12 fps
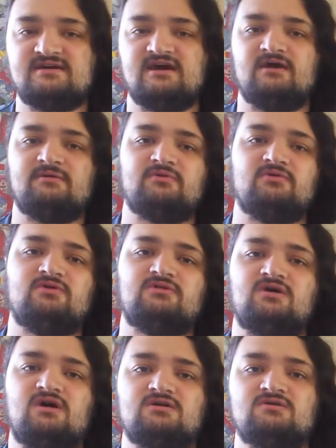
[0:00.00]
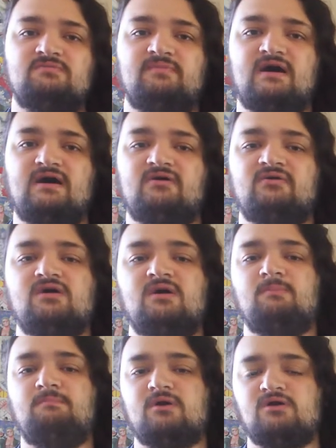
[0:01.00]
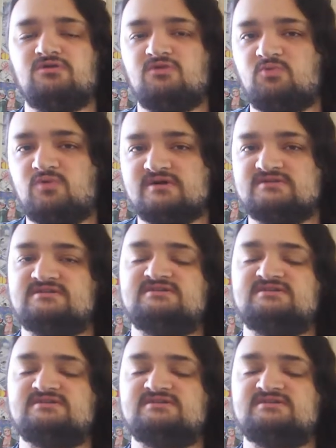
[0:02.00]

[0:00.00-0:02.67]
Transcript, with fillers: and I'm going to talk about Burn the Witch.